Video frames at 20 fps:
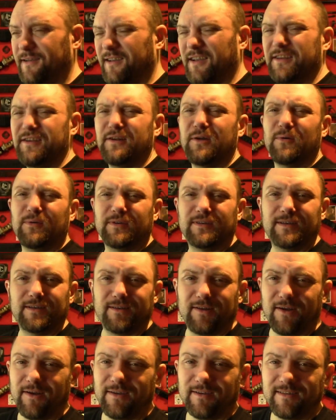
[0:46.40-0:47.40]
And you know what she's
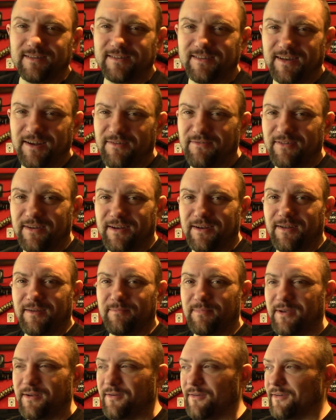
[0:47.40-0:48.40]
like, she don't really
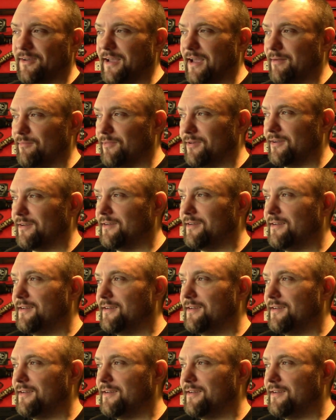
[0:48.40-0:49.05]
like being on camera.